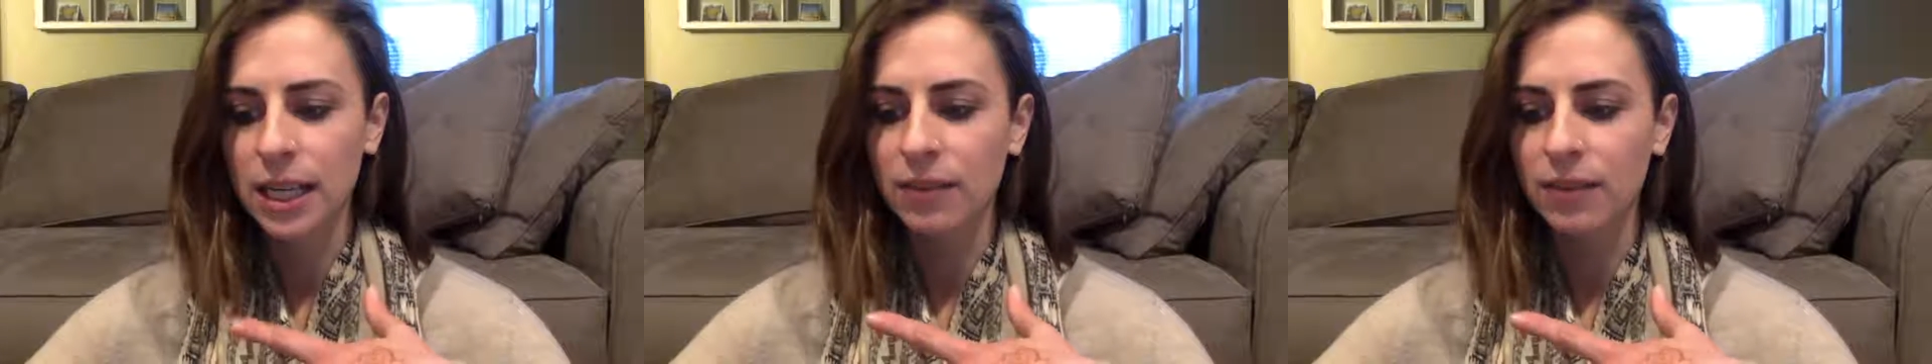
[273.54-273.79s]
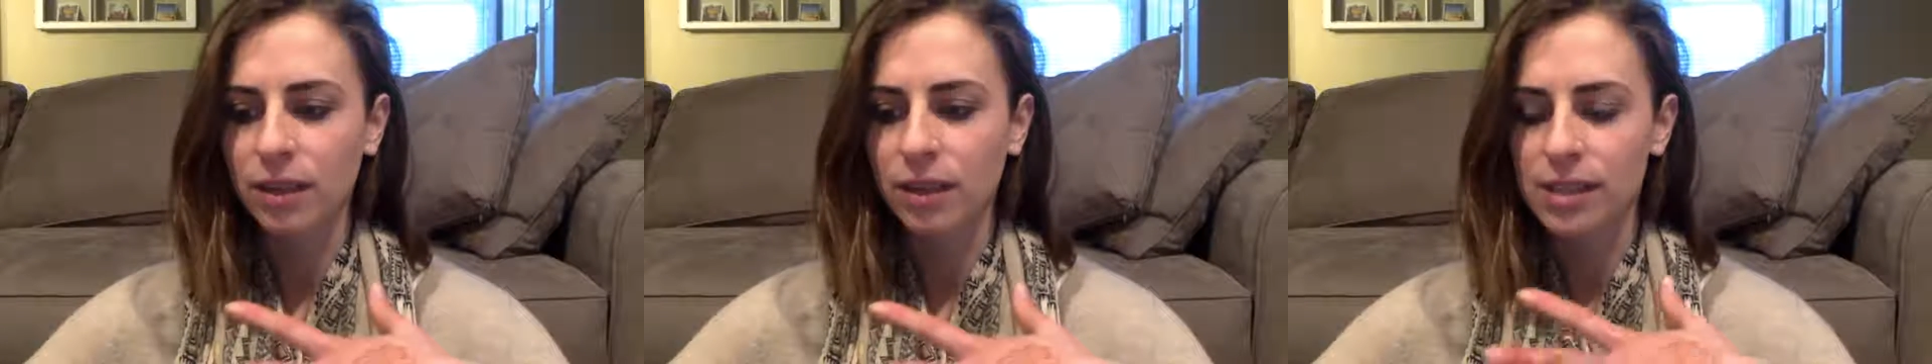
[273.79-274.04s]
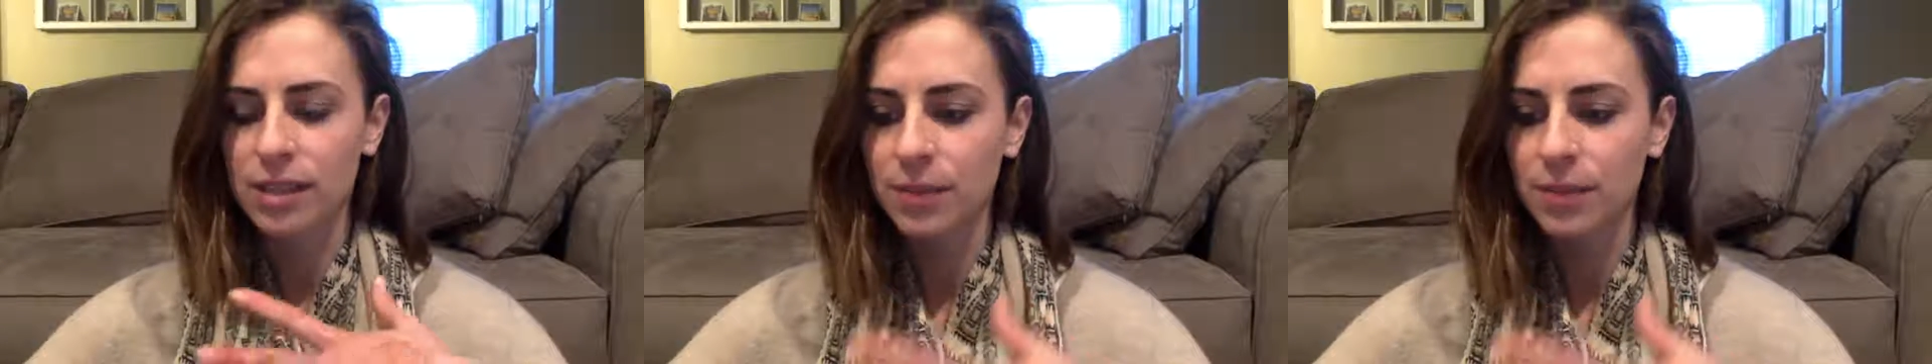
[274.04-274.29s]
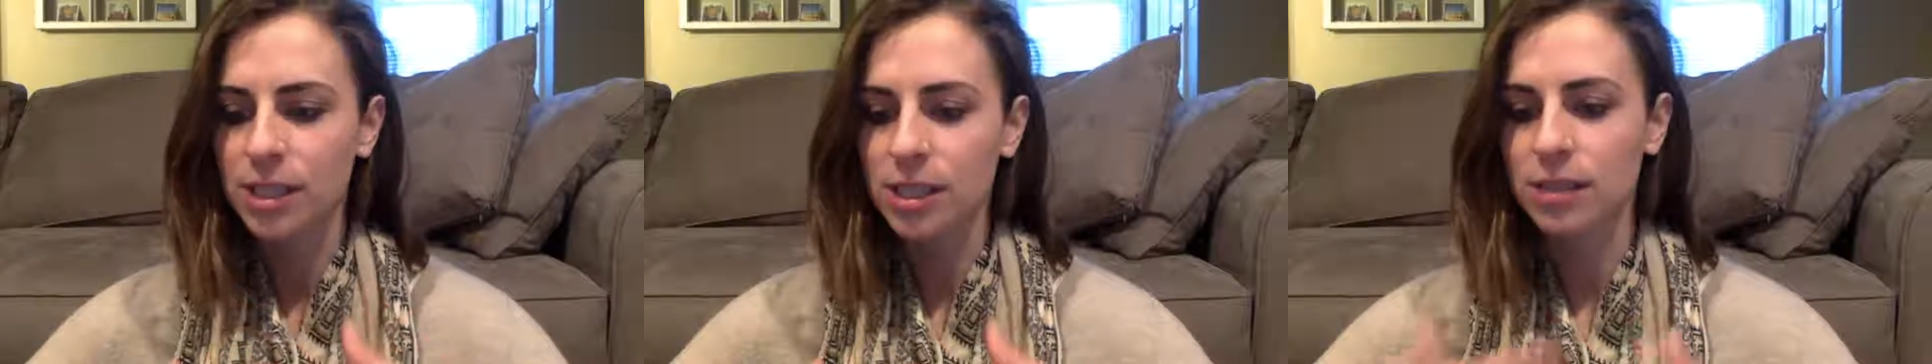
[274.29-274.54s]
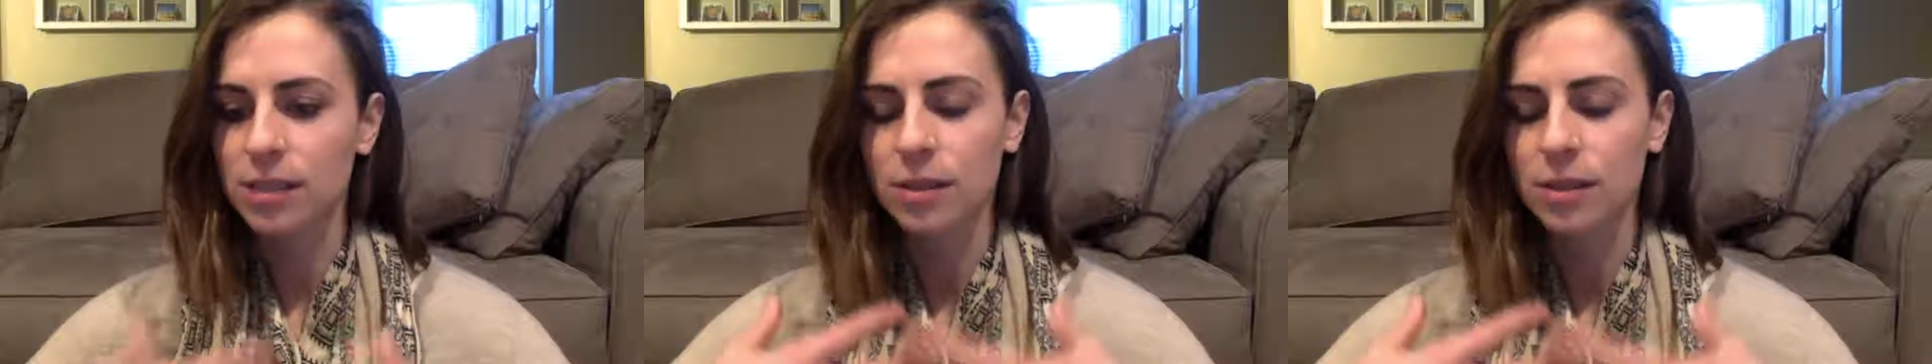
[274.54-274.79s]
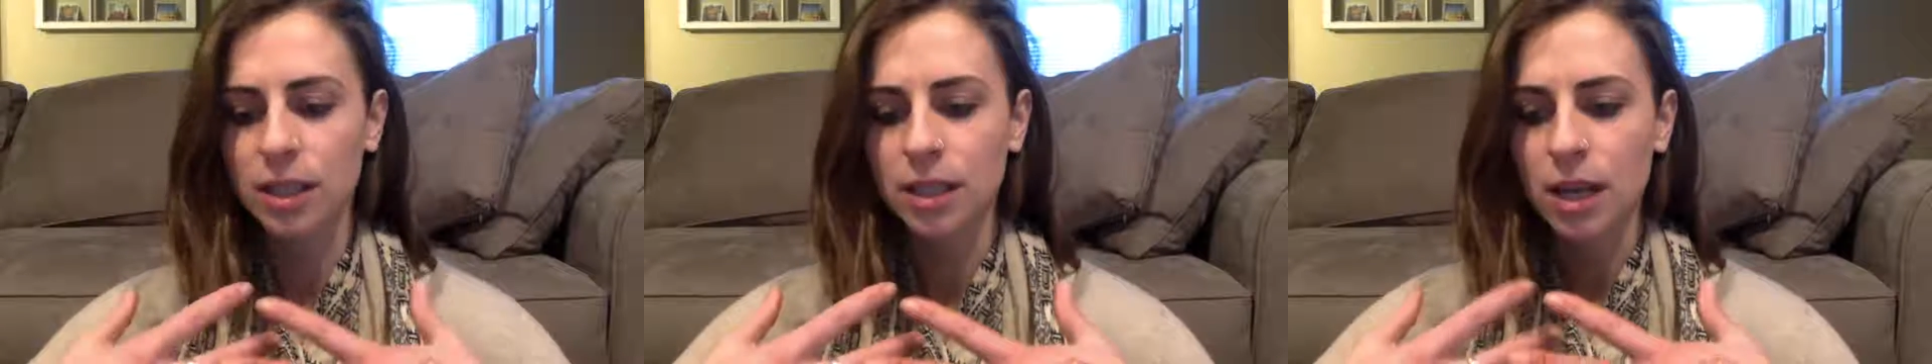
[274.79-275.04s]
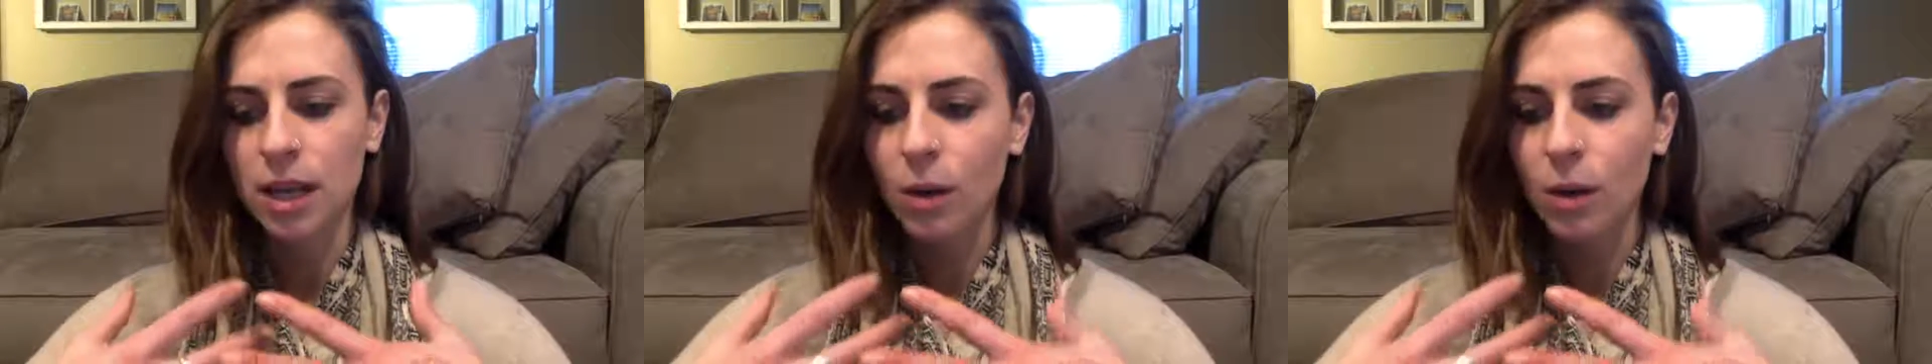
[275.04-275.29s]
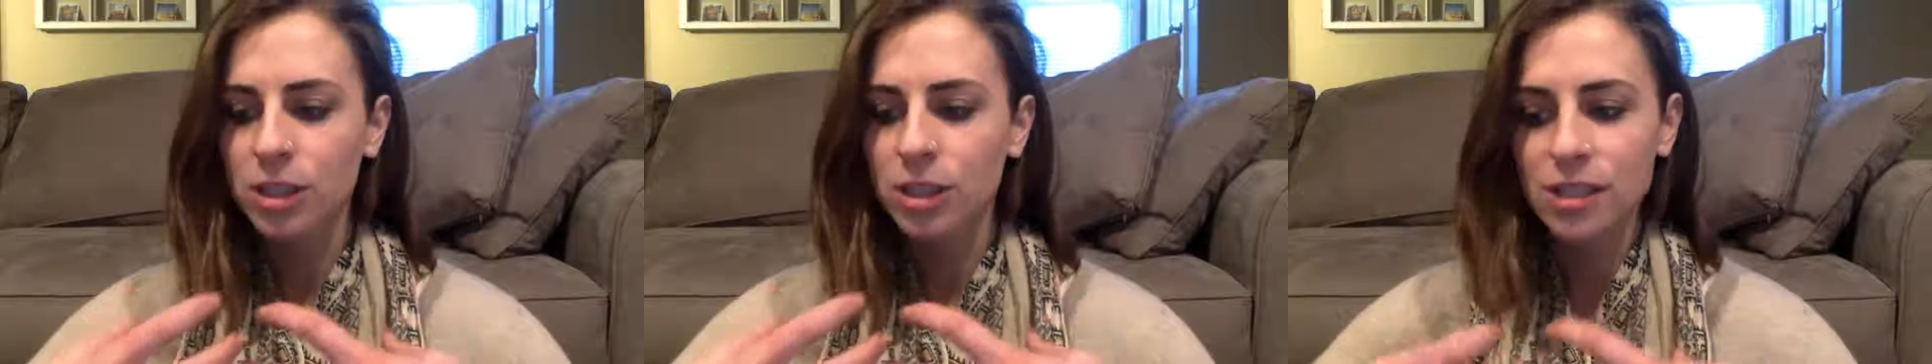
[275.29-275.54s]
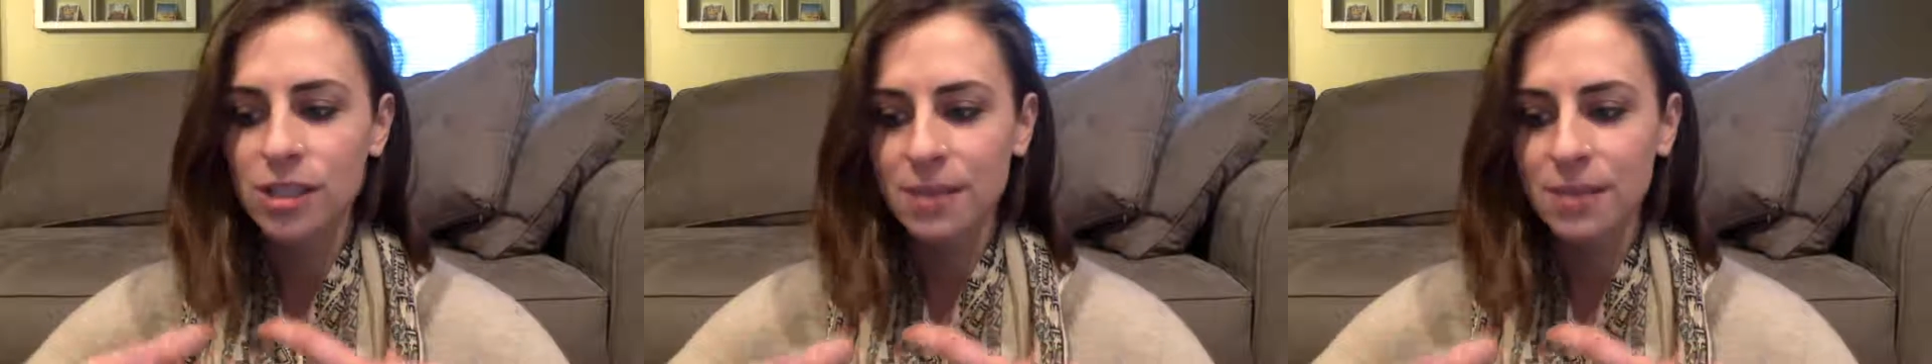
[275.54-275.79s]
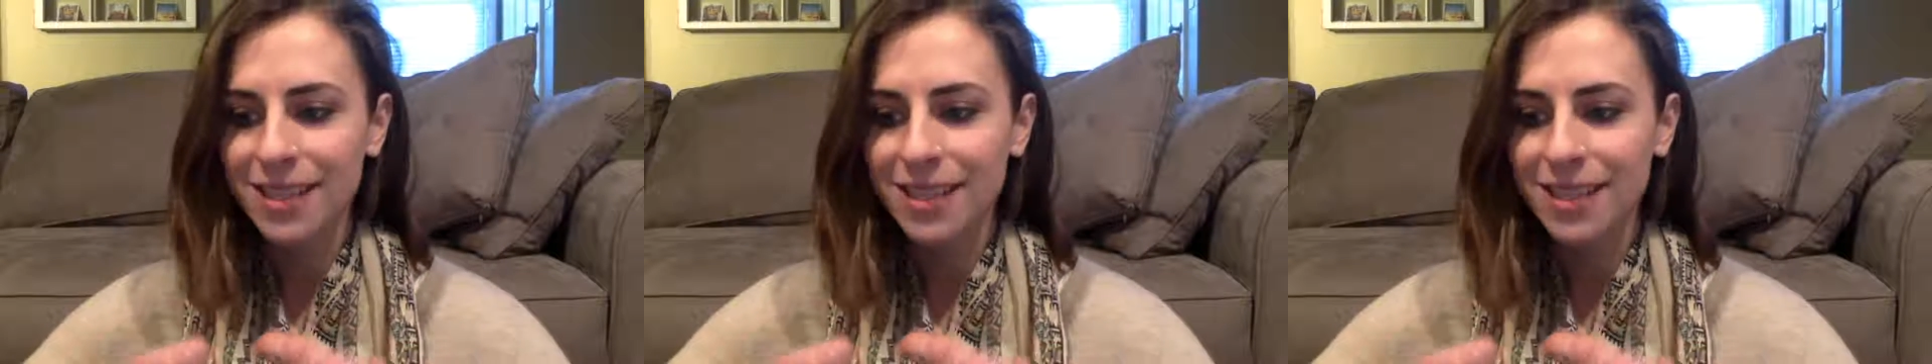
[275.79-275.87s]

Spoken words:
if there's images, or just to